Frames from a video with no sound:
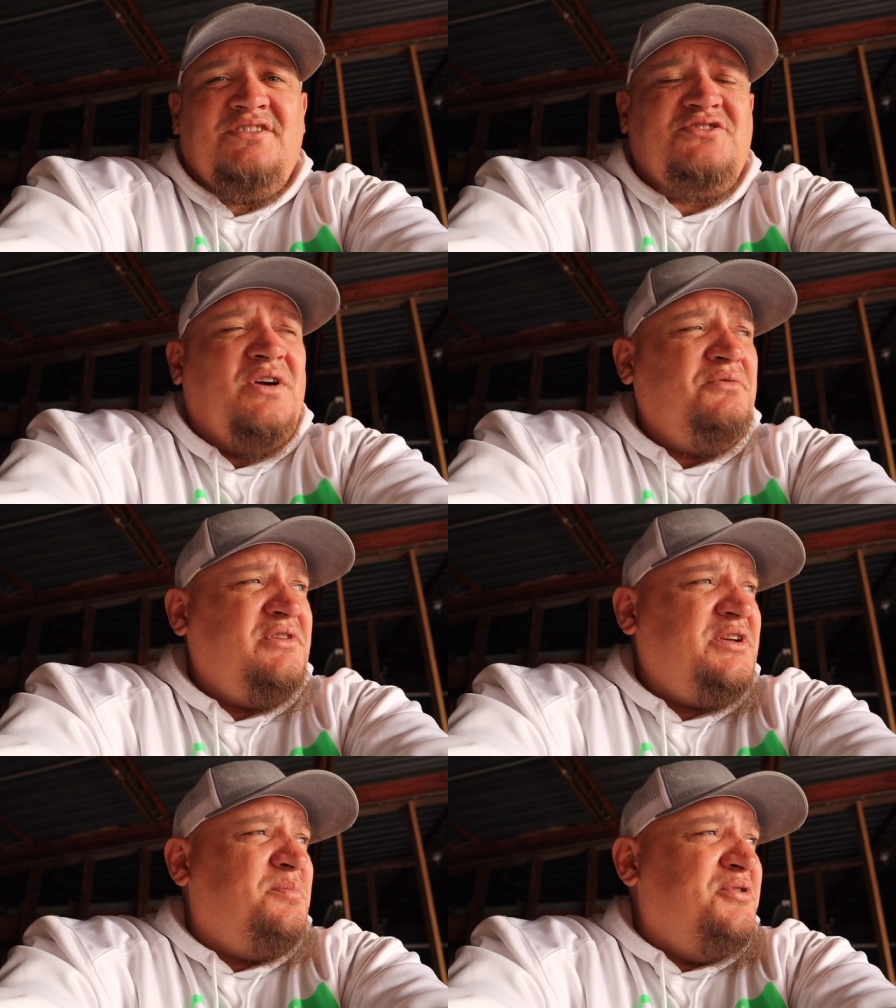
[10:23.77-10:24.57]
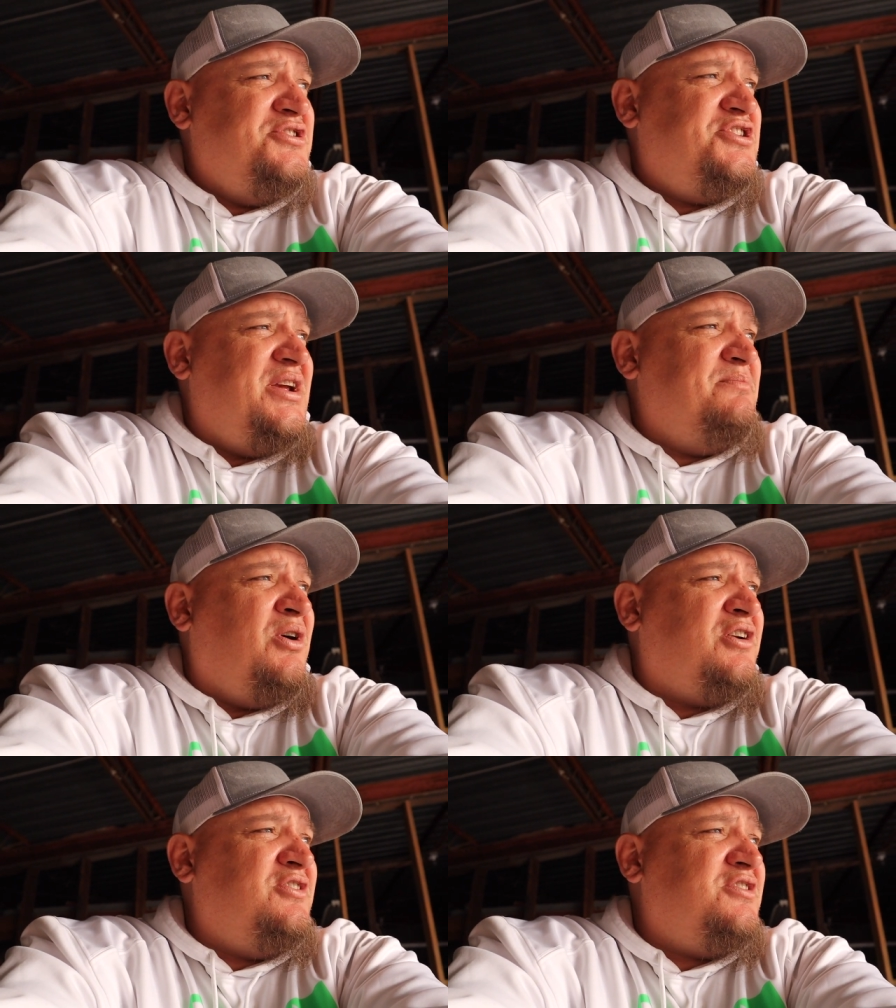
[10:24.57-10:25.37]
So I really appreciate
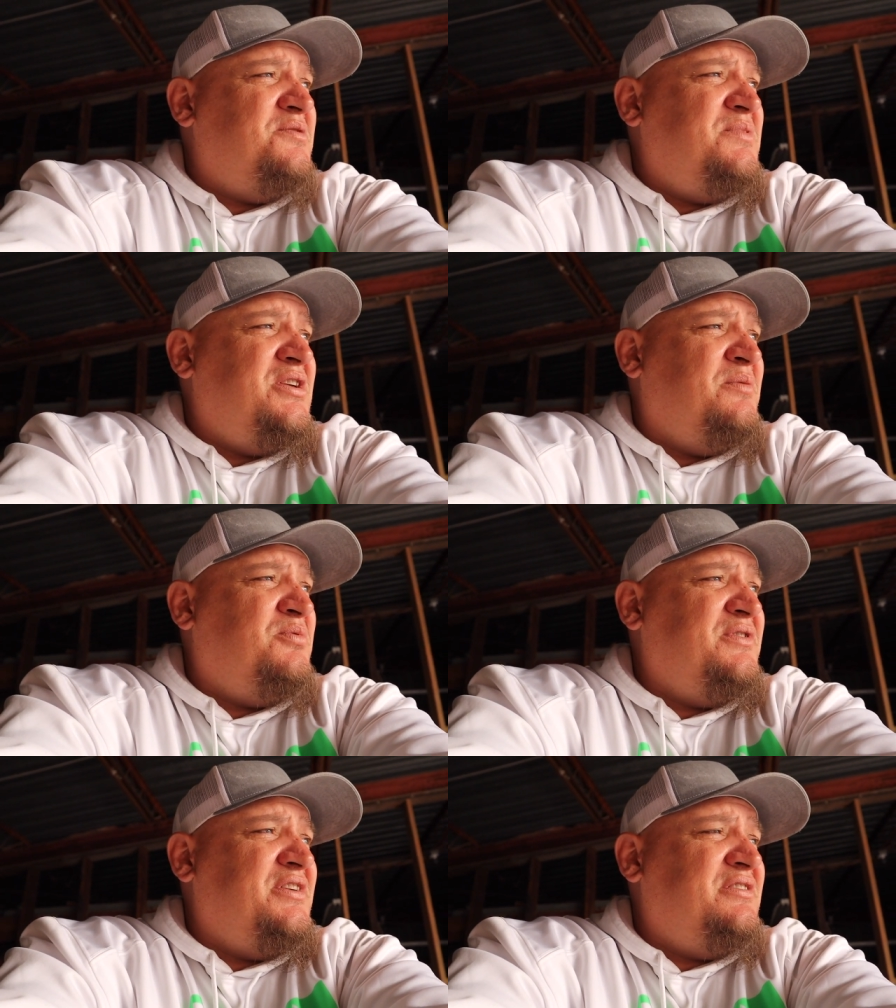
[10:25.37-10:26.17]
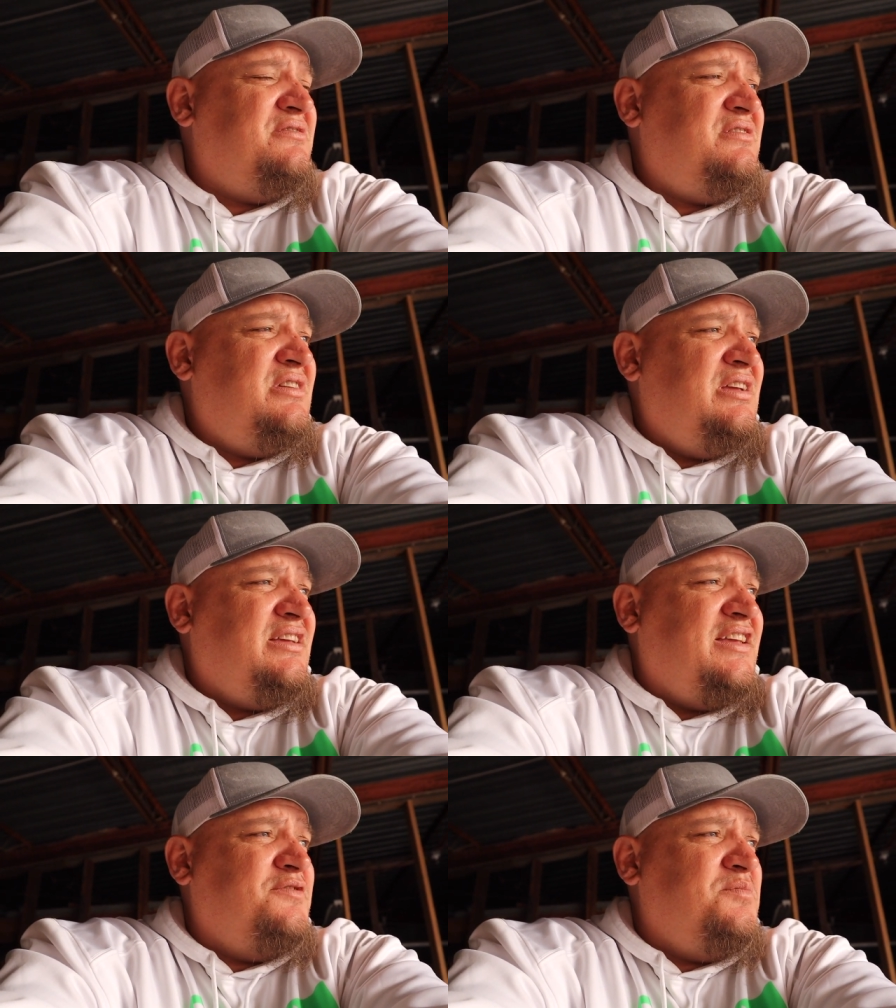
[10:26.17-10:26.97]
Mark hooking me up with it,
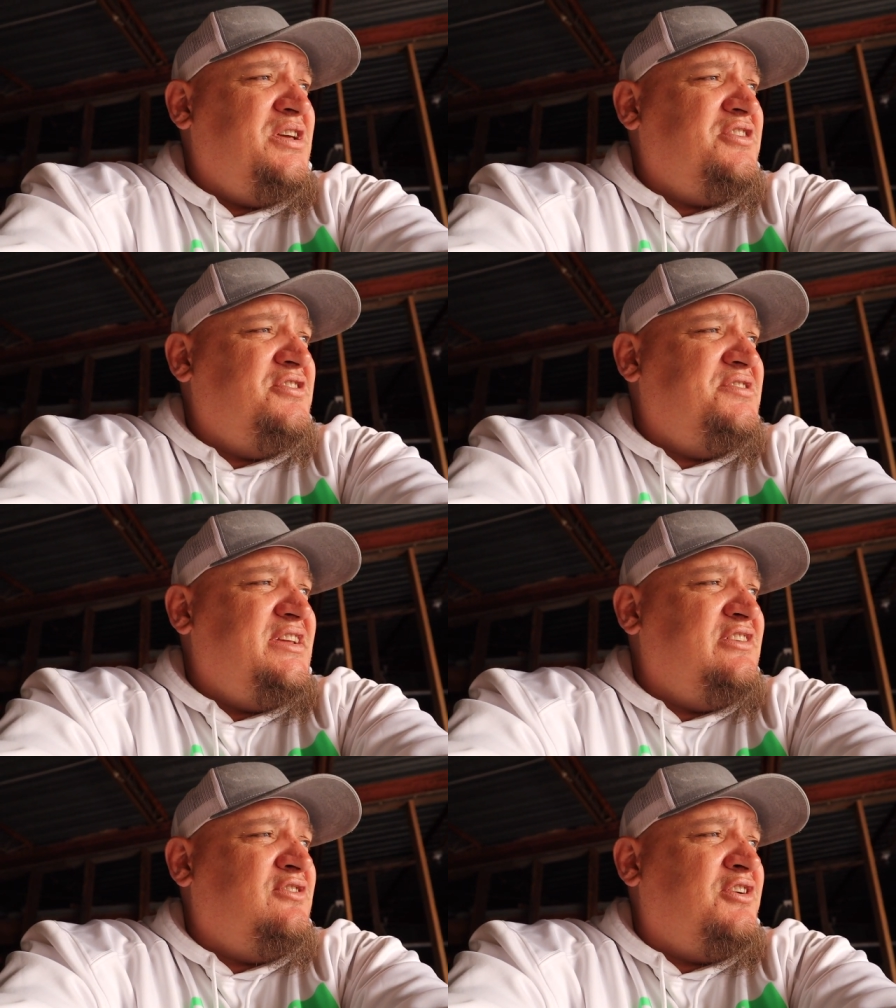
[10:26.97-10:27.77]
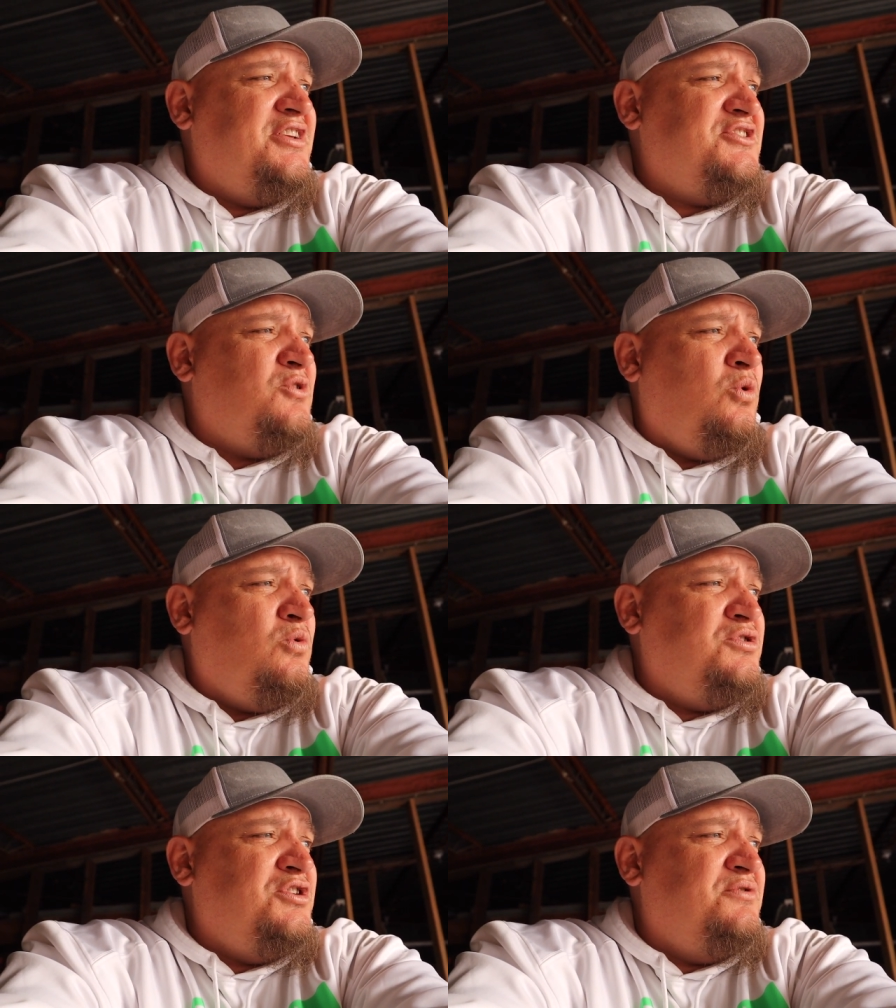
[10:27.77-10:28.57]
giving me a good deal on his
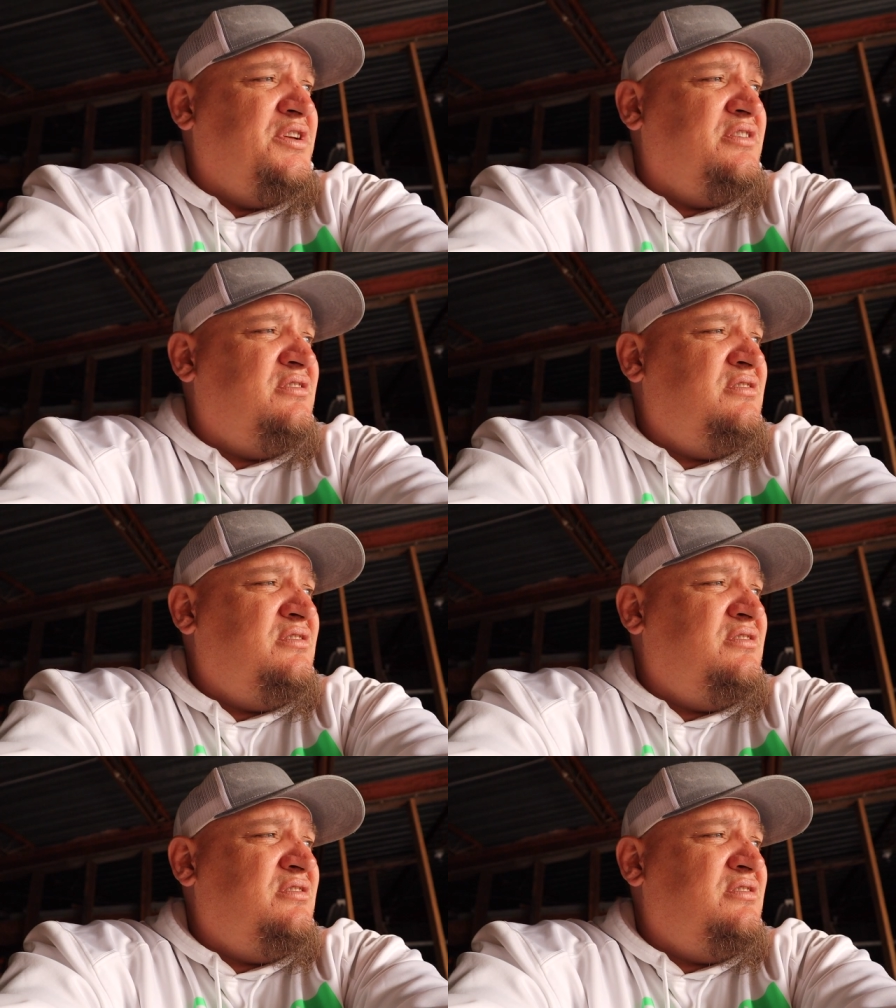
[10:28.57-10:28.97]
old unit,